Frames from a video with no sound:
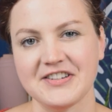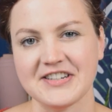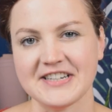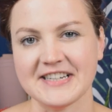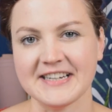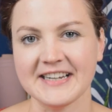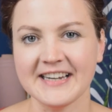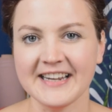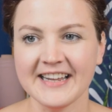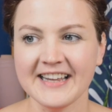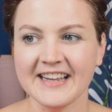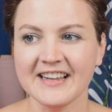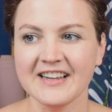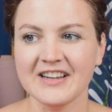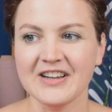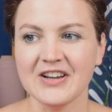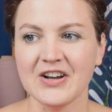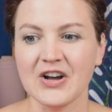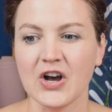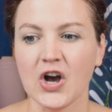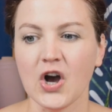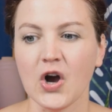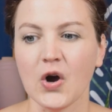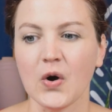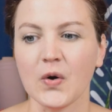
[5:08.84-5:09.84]
it.
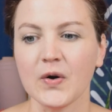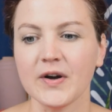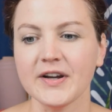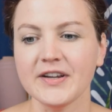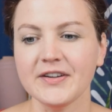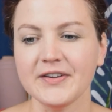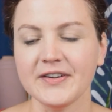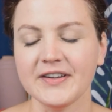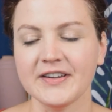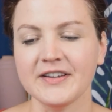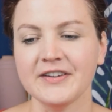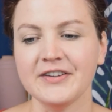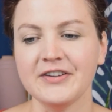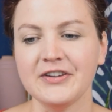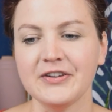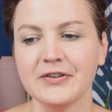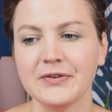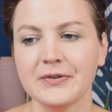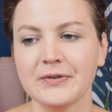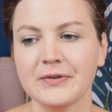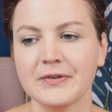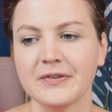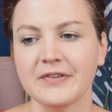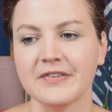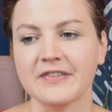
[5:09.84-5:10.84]
Or you can
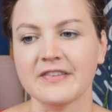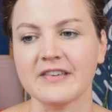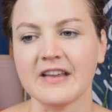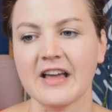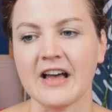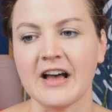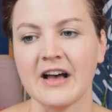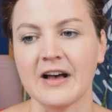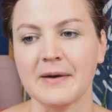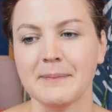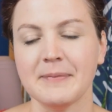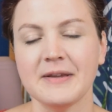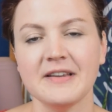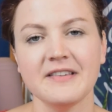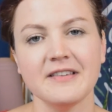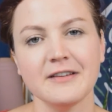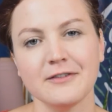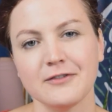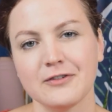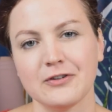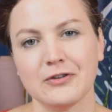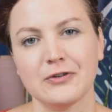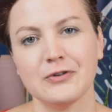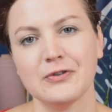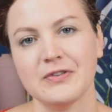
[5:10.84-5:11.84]
use a piece
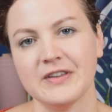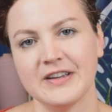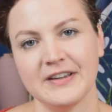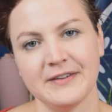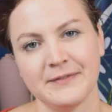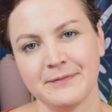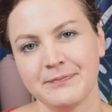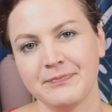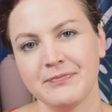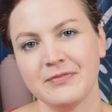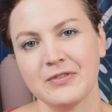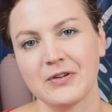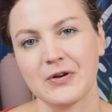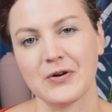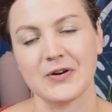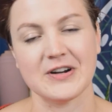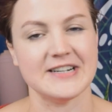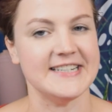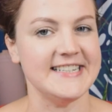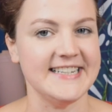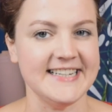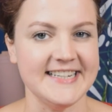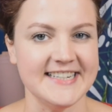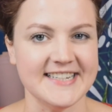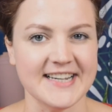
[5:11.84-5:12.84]
of clothing or a
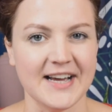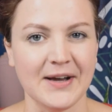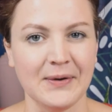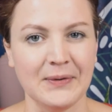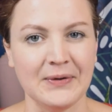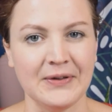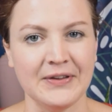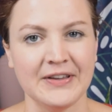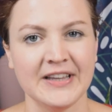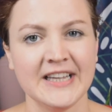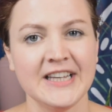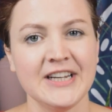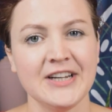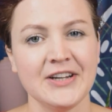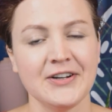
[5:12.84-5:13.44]
tea towel.